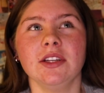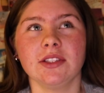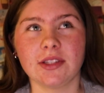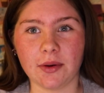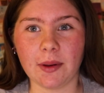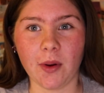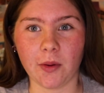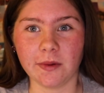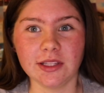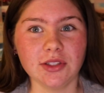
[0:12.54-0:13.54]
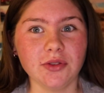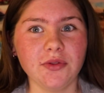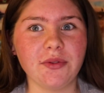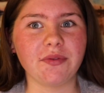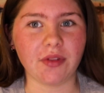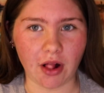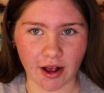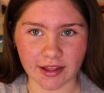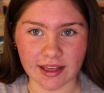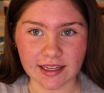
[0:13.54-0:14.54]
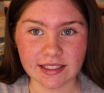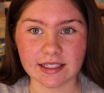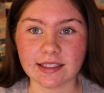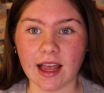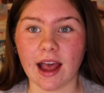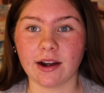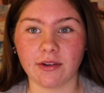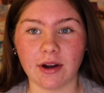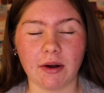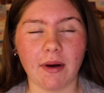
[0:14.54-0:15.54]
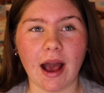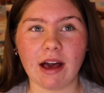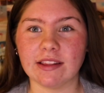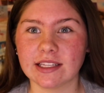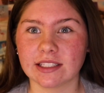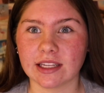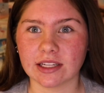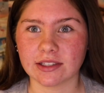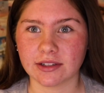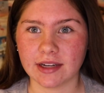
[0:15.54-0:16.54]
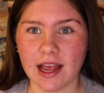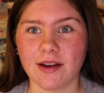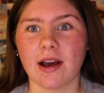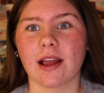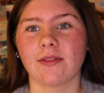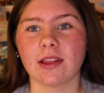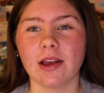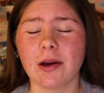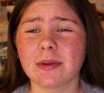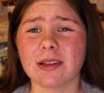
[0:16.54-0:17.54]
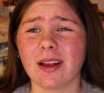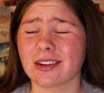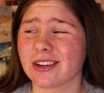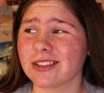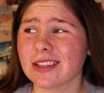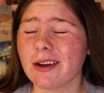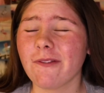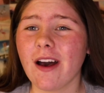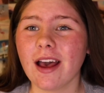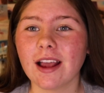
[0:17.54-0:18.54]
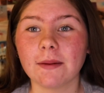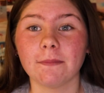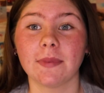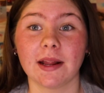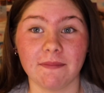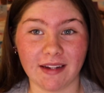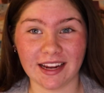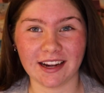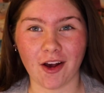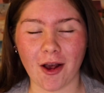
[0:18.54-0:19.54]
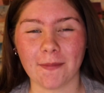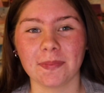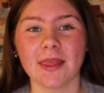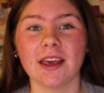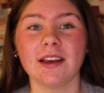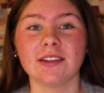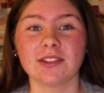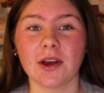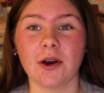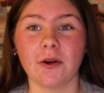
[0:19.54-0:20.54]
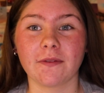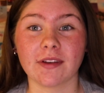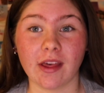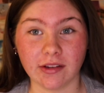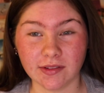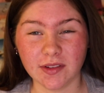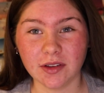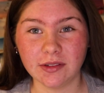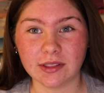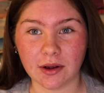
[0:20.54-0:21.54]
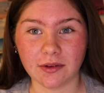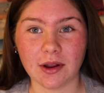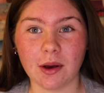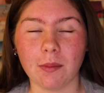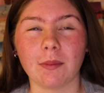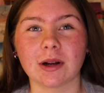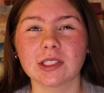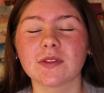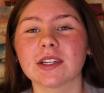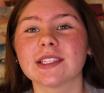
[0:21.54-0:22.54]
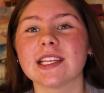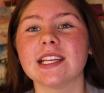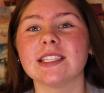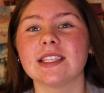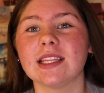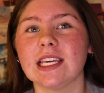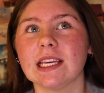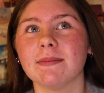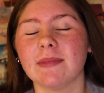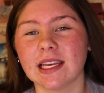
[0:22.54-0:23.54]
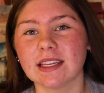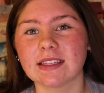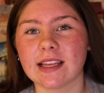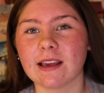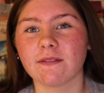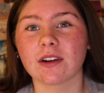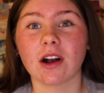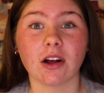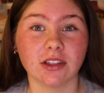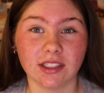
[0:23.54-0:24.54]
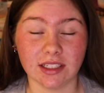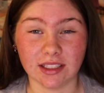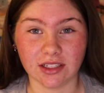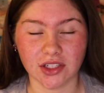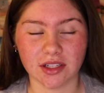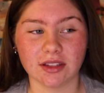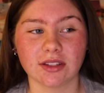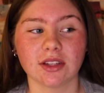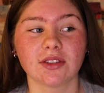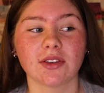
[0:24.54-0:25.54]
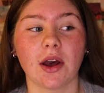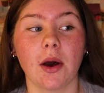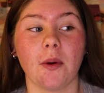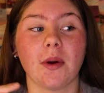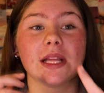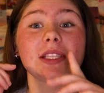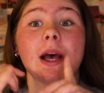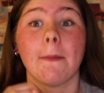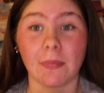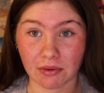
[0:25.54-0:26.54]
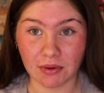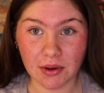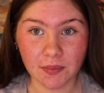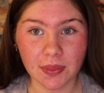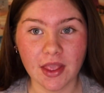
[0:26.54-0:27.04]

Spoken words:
So I'm hoping to vlog this. I don't know how this is gonna turn out. I really hope it turns out fine, but it might not. So for those of you who don't know, March 1st is the biggest date for college decisions. So tomorrow,